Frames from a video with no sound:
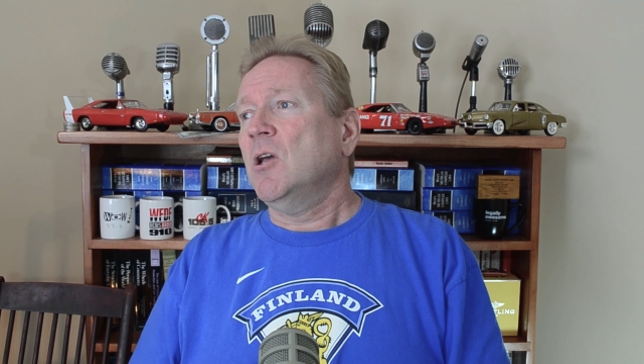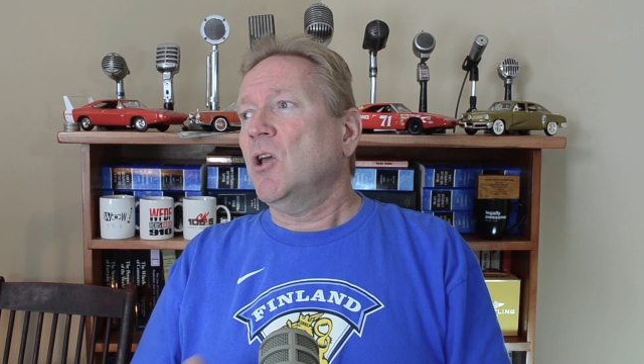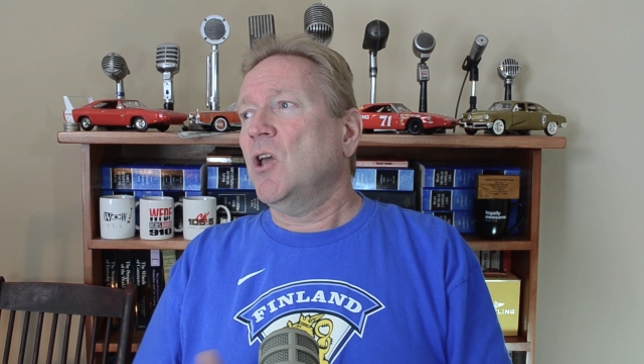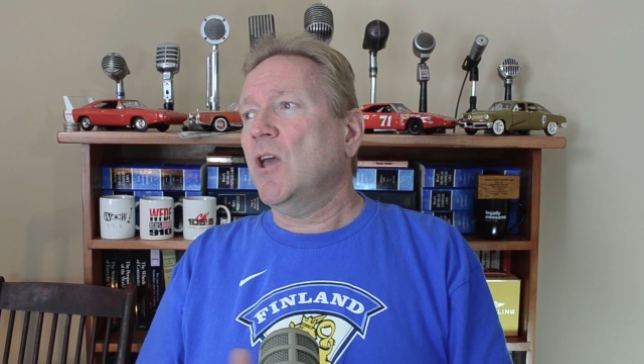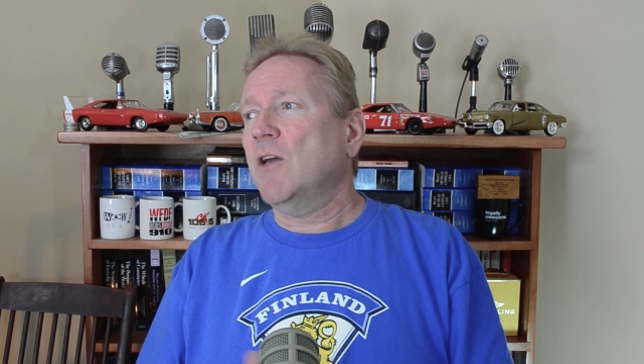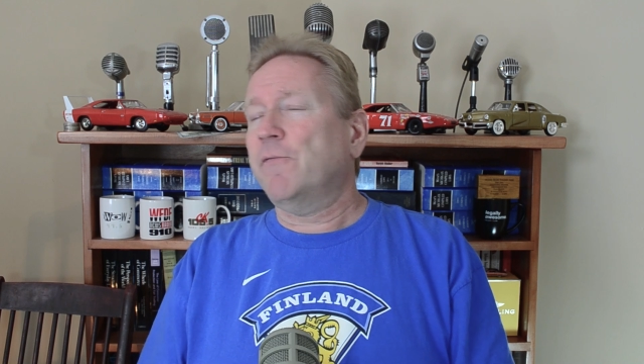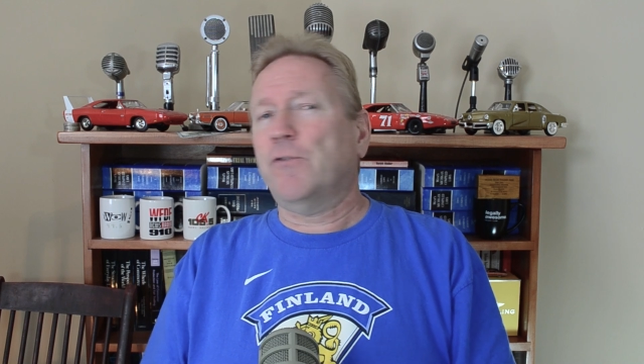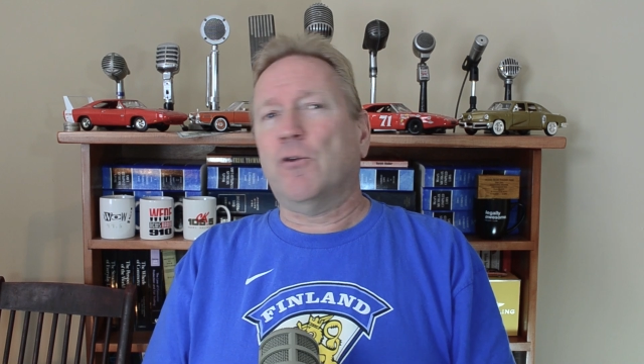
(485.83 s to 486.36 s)

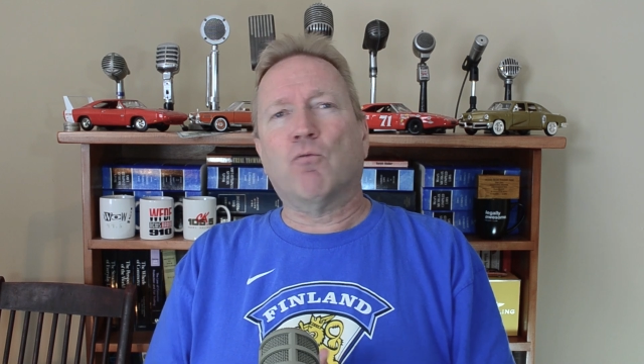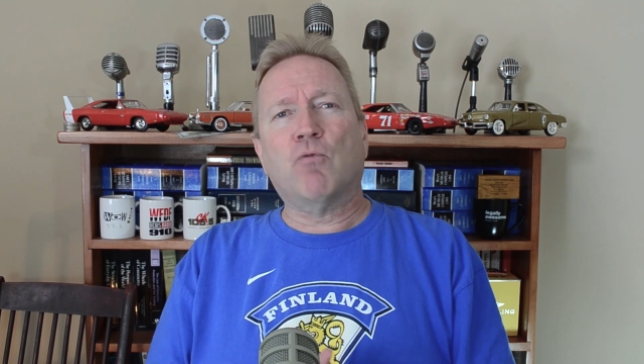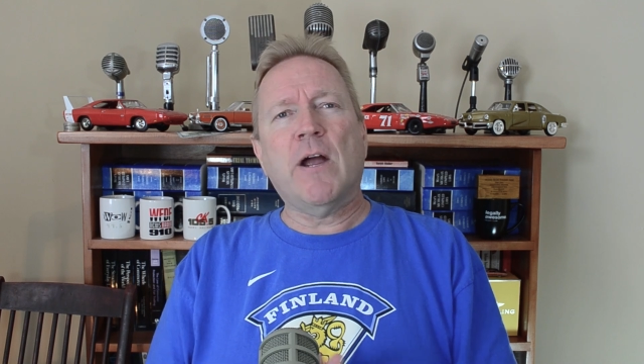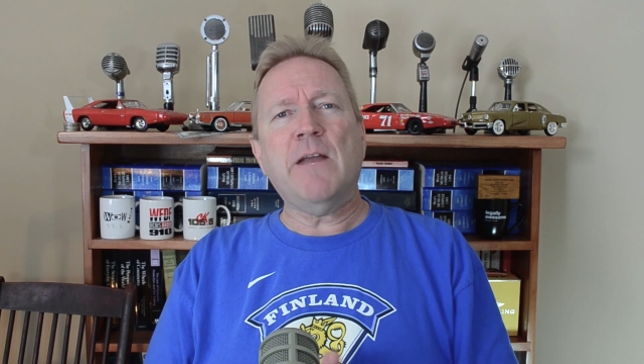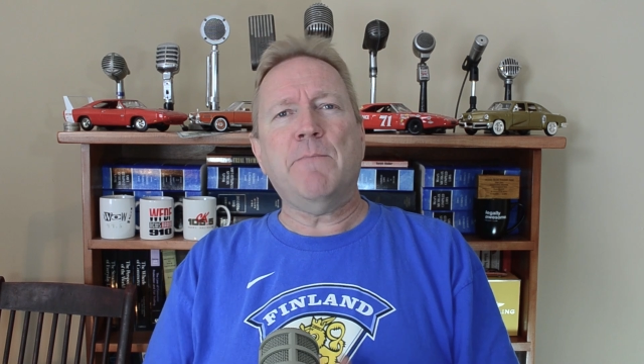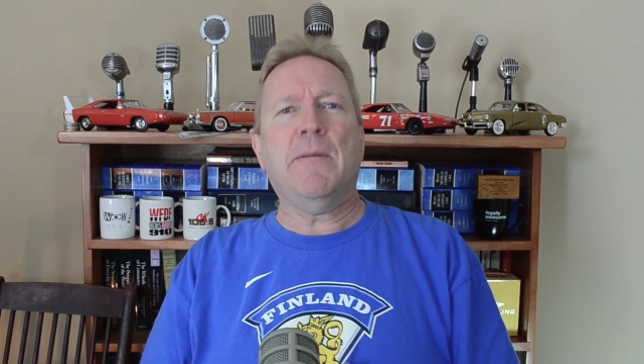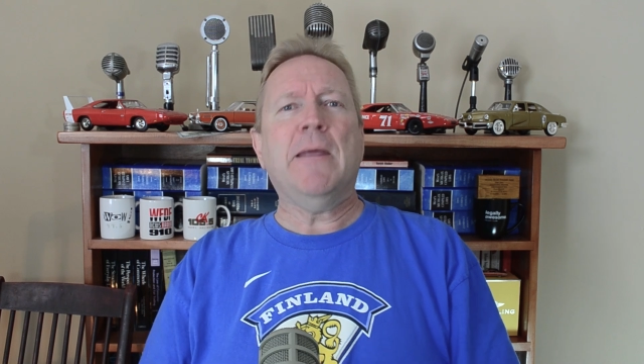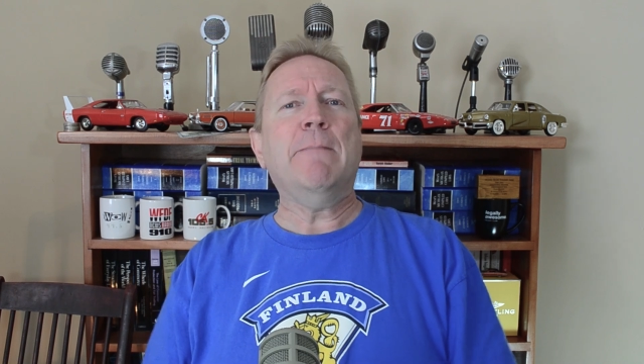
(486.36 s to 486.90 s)
if the
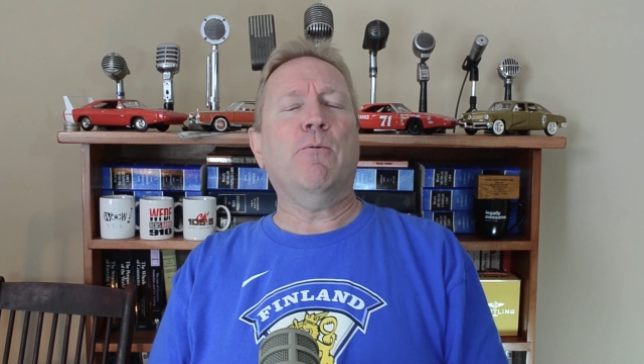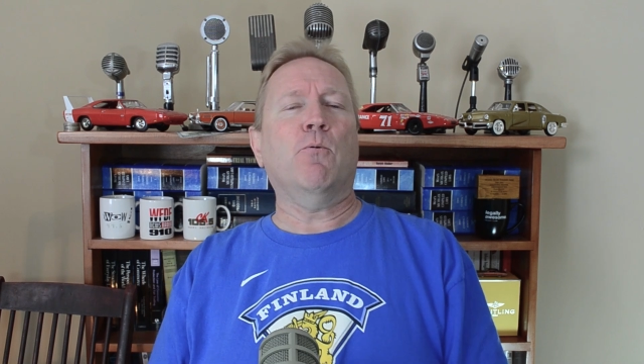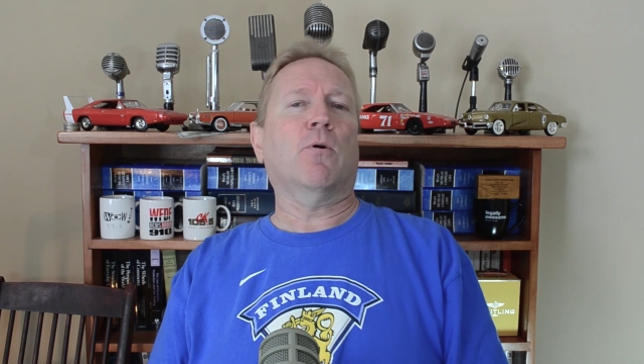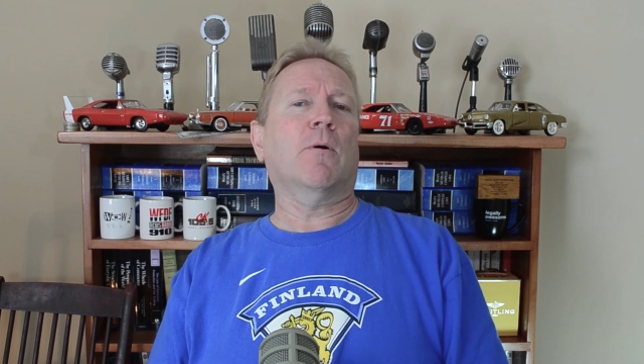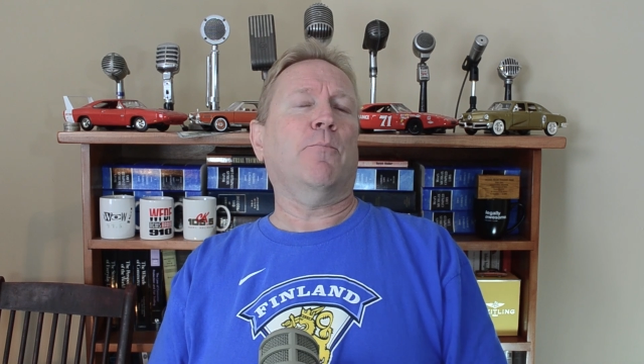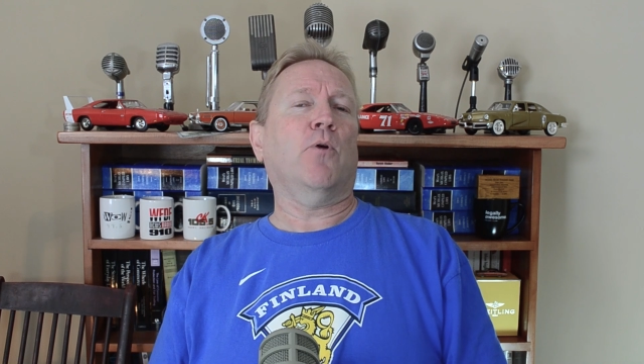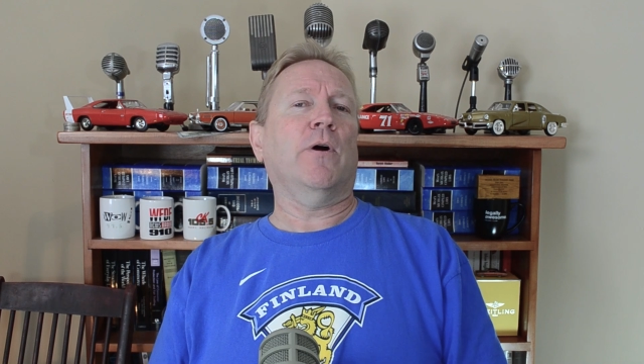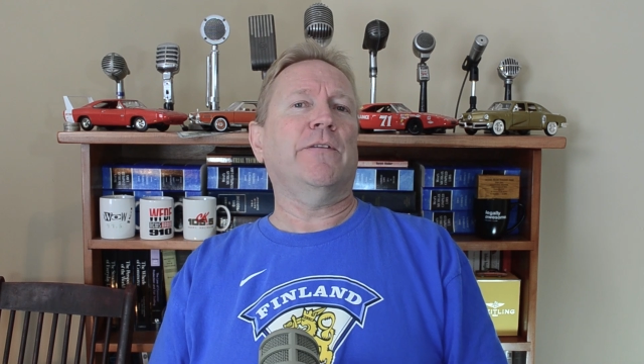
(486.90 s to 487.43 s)
right people were
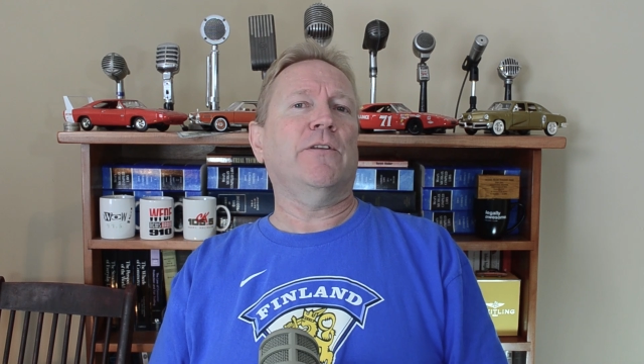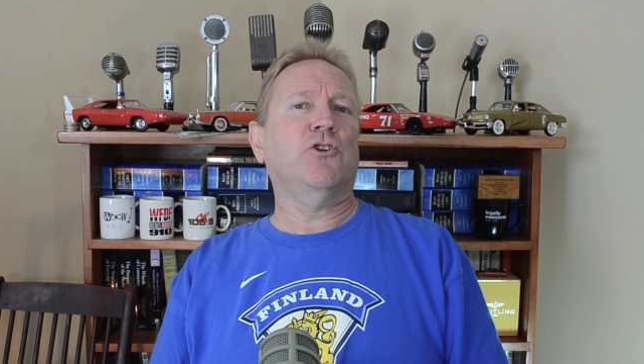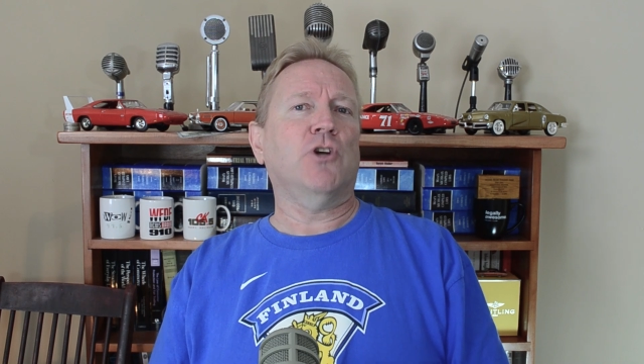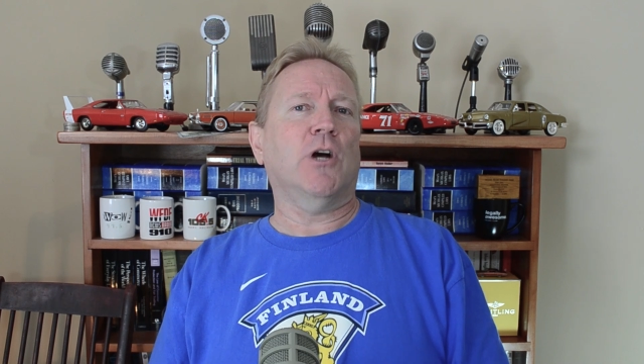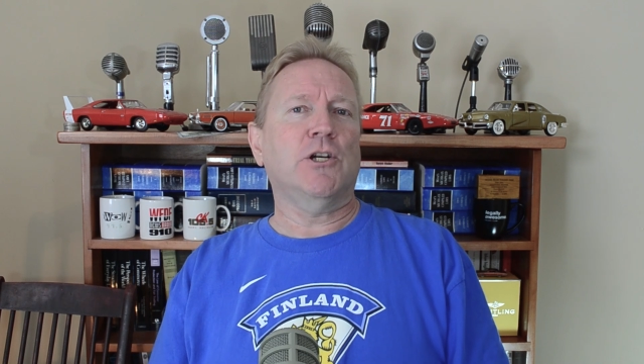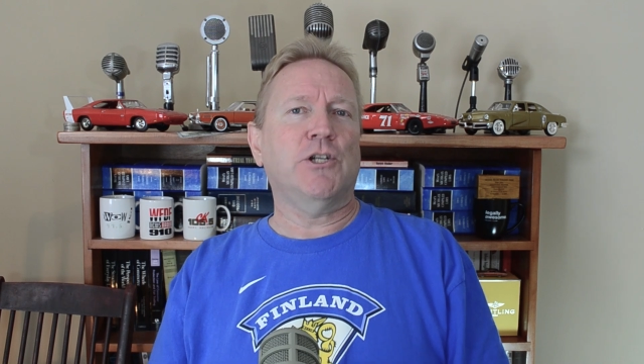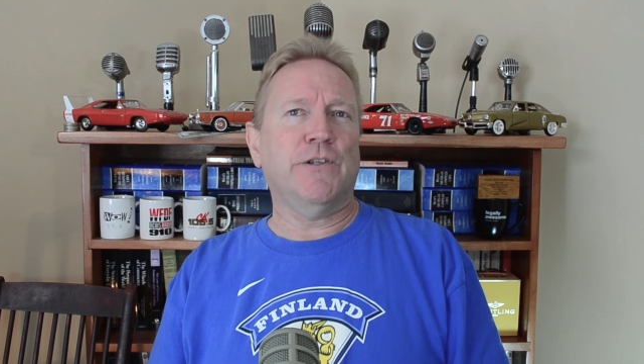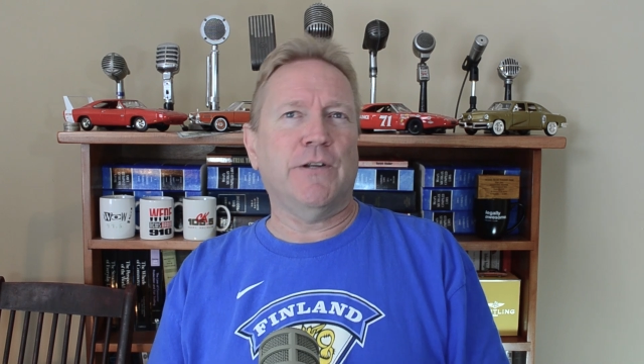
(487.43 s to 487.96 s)
appointed
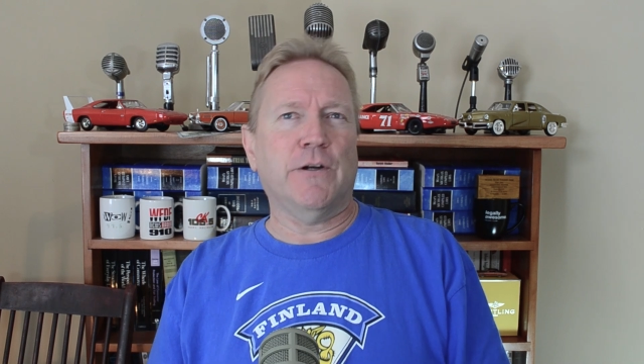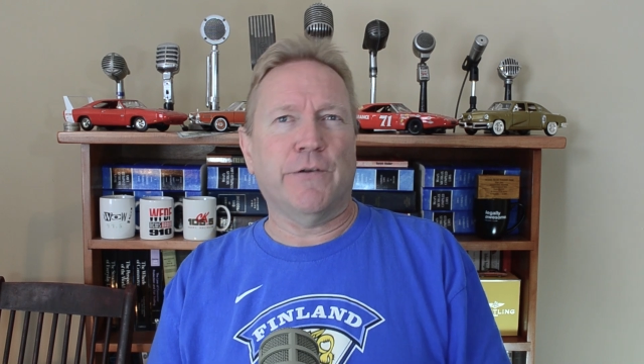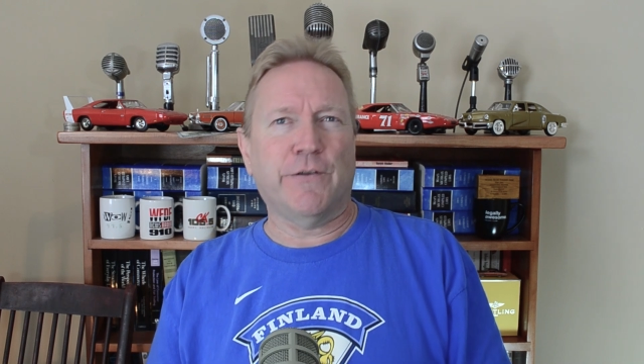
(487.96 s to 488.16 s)
judges and they're